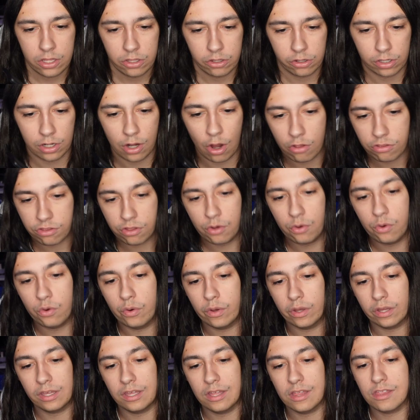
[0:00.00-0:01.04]
You can
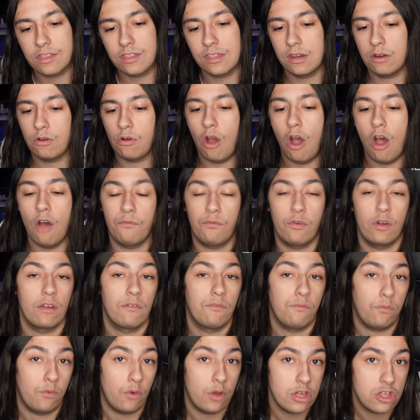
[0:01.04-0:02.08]
also consider offering
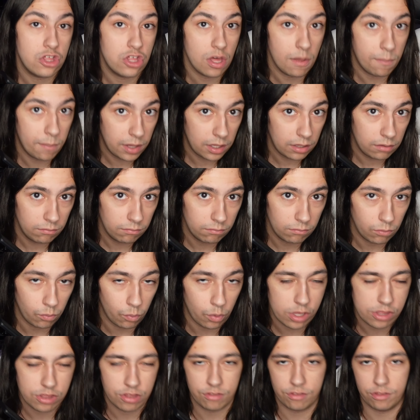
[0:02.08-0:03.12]
free shipping,
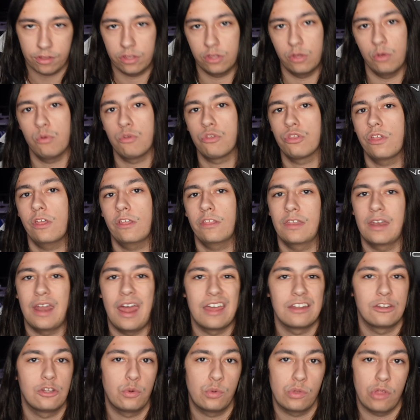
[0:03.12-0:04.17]
which is a huge thing that
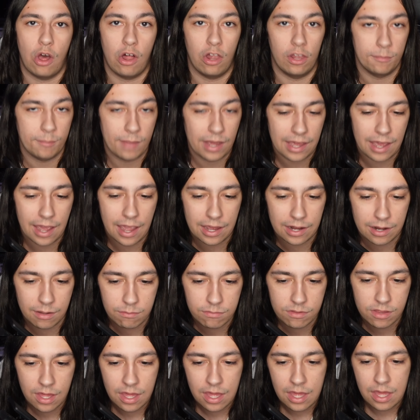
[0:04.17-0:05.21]
I do with all of my
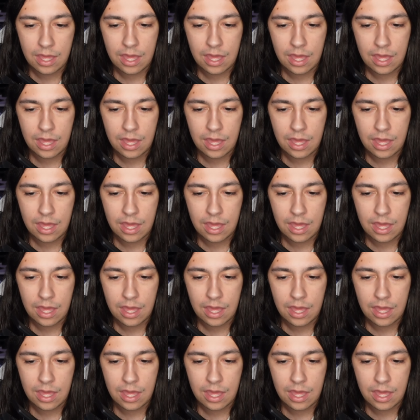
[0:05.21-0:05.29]
items.